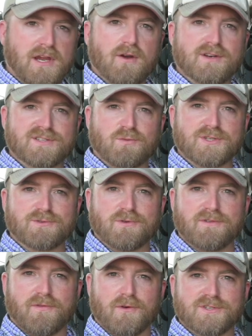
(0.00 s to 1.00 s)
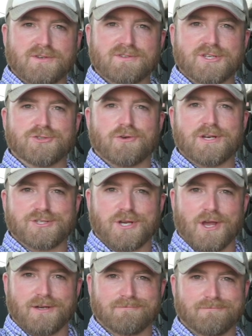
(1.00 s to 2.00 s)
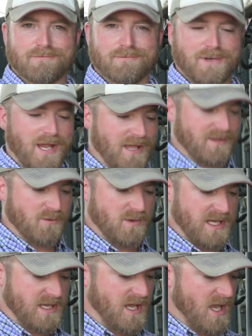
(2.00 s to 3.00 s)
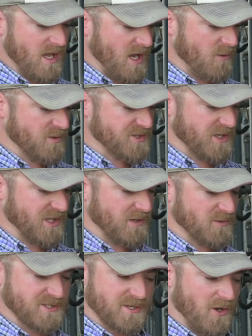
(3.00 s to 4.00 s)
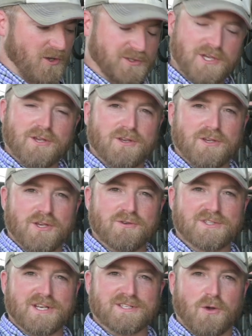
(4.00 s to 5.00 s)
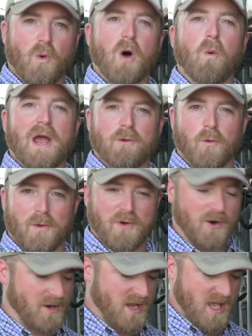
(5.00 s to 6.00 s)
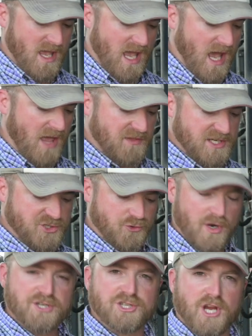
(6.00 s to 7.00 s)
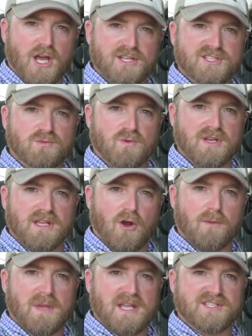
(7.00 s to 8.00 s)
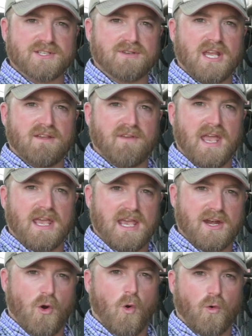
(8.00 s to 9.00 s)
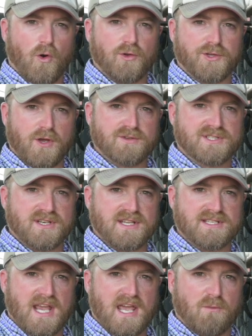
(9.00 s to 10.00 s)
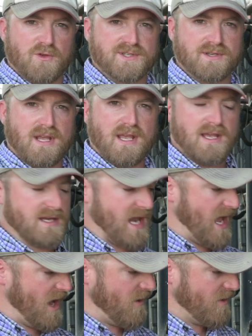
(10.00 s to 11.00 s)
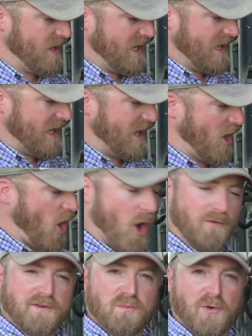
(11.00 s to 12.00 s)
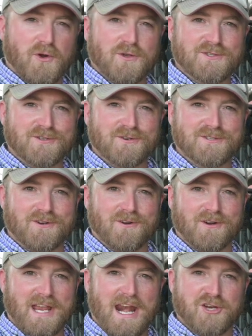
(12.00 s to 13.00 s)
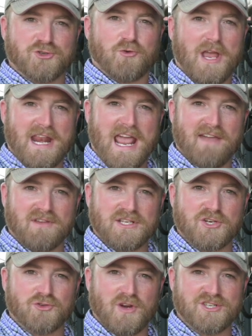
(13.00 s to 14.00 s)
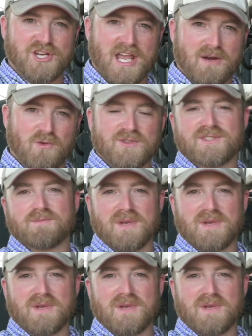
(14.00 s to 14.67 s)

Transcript: here is what's referred to as a drench gun, okay, that we routinely used as a white wormer. These drench guns are meant to give an oral dose to these animals. Now, often producers are kind of dread having to drench animals